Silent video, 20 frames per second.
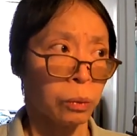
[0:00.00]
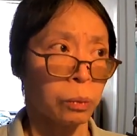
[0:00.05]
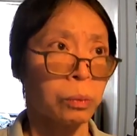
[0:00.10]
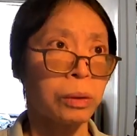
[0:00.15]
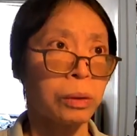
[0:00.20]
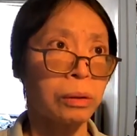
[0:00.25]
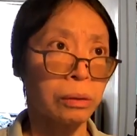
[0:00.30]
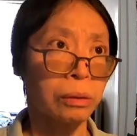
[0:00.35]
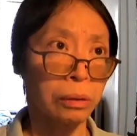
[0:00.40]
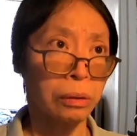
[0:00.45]

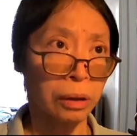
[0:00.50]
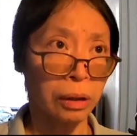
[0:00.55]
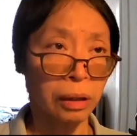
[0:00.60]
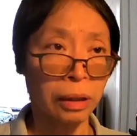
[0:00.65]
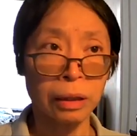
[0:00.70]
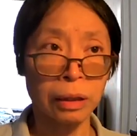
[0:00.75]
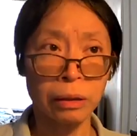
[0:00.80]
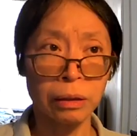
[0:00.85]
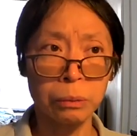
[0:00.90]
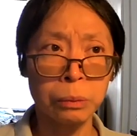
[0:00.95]

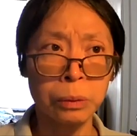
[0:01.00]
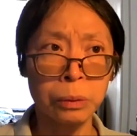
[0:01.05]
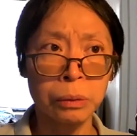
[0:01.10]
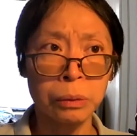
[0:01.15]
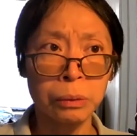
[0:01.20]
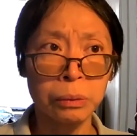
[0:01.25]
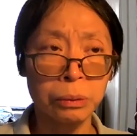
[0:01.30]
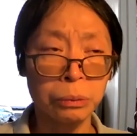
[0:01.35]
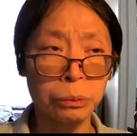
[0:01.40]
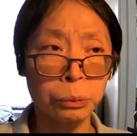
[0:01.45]

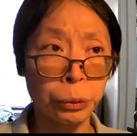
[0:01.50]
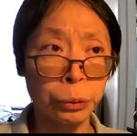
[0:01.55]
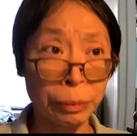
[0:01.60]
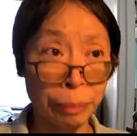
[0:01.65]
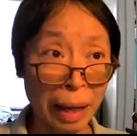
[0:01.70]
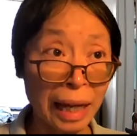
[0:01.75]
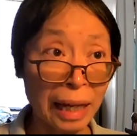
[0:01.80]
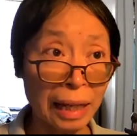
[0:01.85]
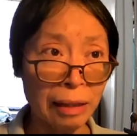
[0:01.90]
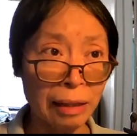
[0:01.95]
will
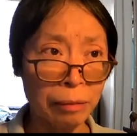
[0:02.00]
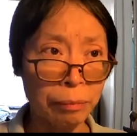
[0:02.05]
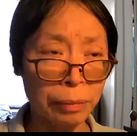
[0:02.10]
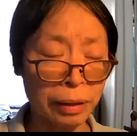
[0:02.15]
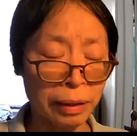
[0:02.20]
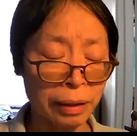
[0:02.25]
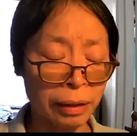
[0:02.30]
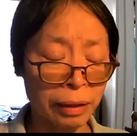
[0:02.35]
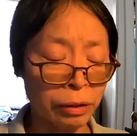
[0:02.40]
remain.